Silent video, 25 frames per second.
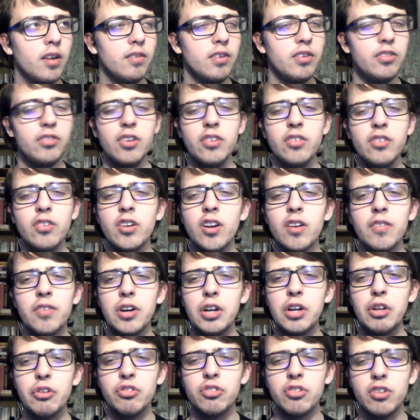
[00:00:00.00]
This is
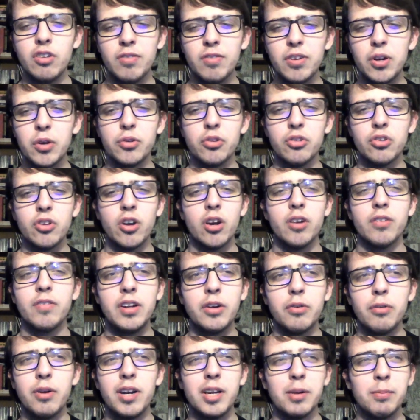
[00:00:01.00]
another difficult
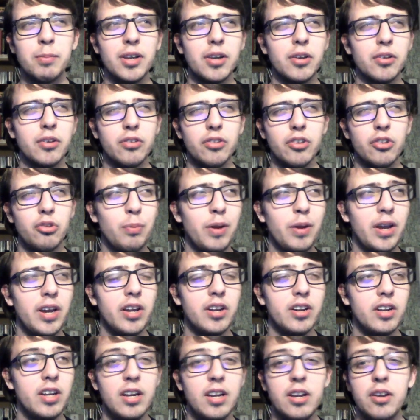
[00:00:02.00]
discography to rank because this
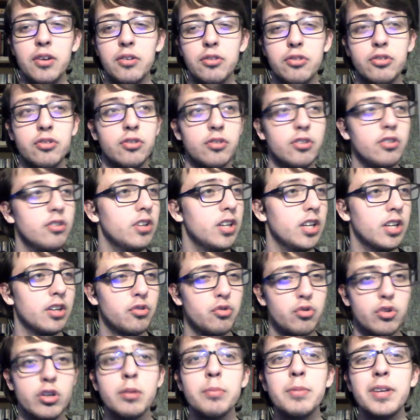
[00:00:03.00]
band is
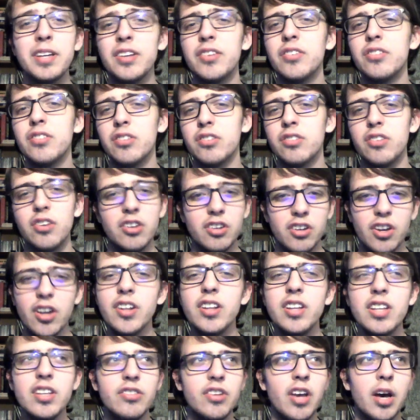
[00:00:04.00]
extremely consistent.
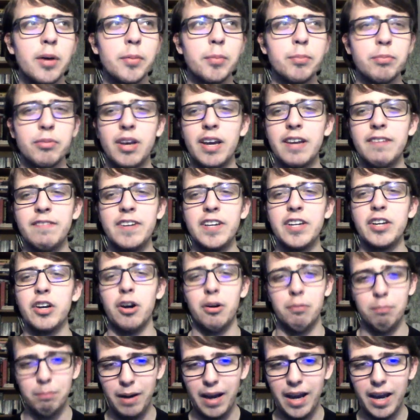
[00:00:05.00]
None of these albums I think
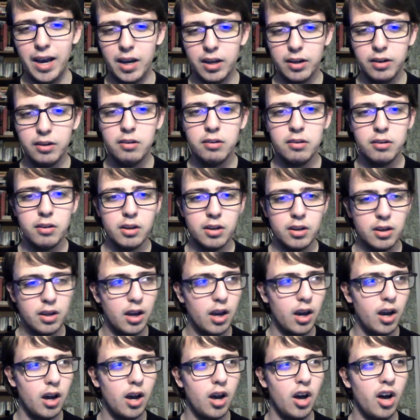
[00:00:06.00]
are bad,
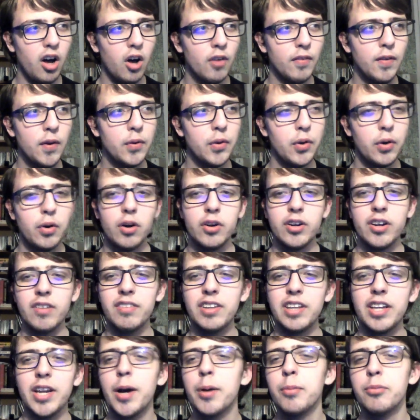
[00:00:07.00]
although there are
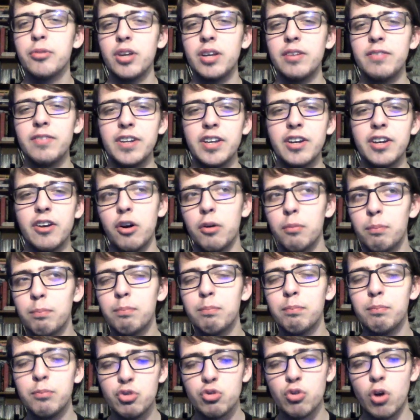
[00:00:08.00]
definitely albums I think are
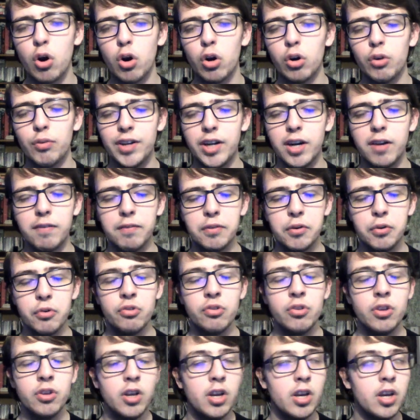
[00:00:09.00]
stronger than
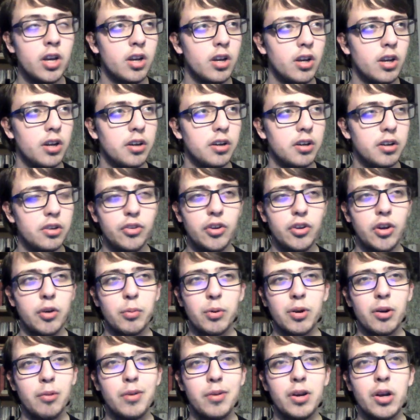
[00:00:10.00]
others. So yeah,
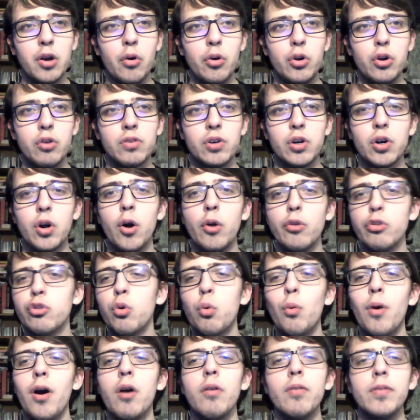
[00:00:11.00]
we're going to be going over all
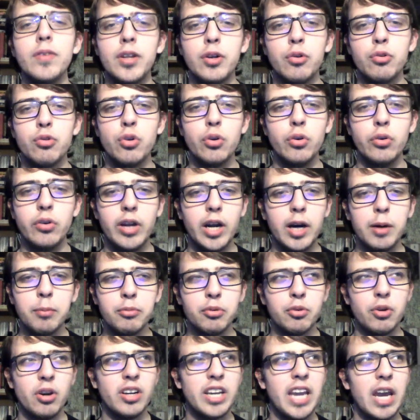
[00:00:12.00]
12 of their studio
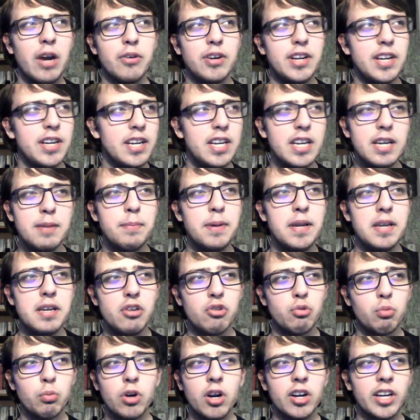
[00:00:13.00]
albums, not counting
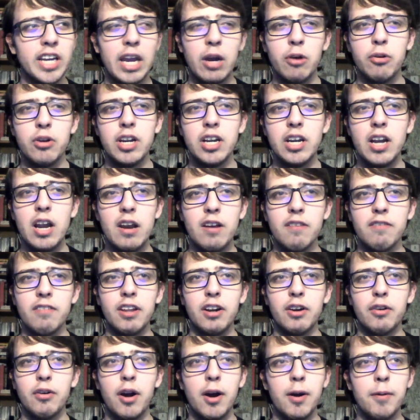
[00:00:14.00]
EPs, we're not counting any of
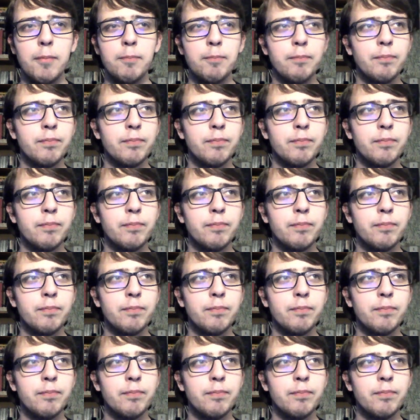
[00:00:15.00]
their